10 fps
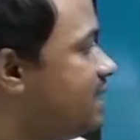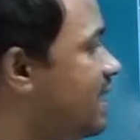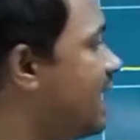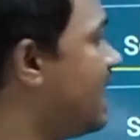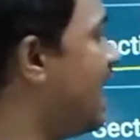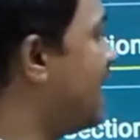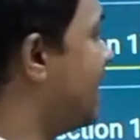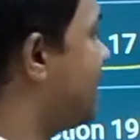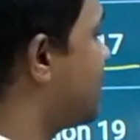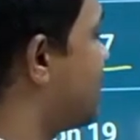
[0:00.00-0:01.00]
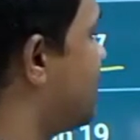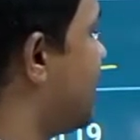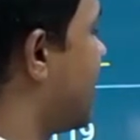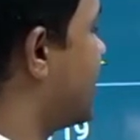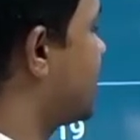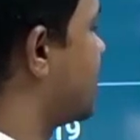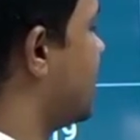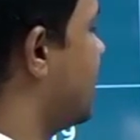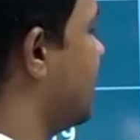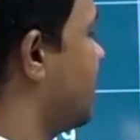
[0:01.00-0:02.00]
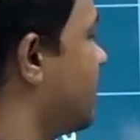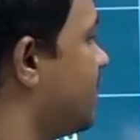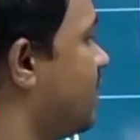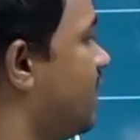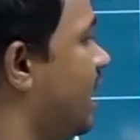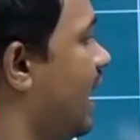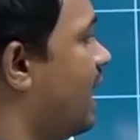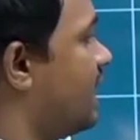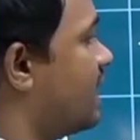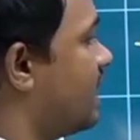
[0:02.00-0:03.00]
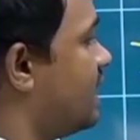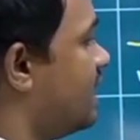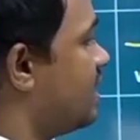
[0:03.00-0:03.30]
can arrest directly, and that is